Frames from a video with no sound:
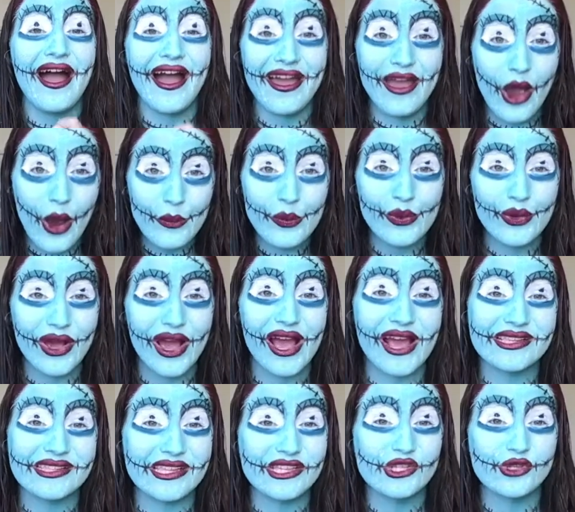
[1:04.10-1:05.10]
I hope you
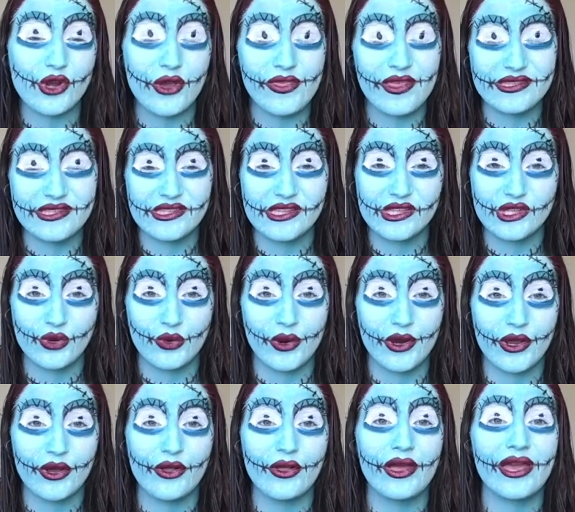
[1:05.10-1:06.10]
guys enjoy this
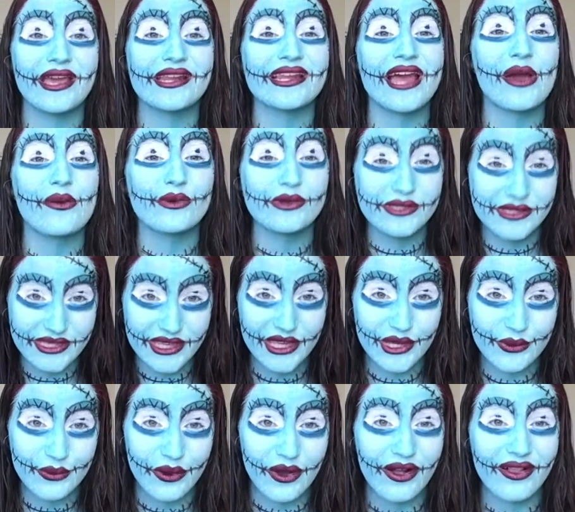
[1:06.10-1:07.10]
tutorial, and I will see
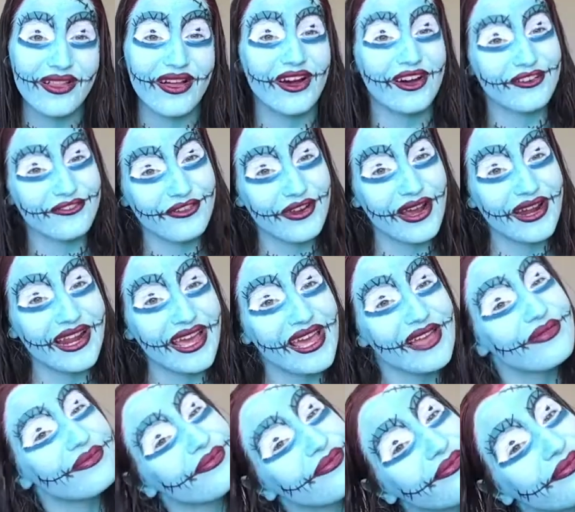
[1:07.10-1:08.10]
you all on Friday.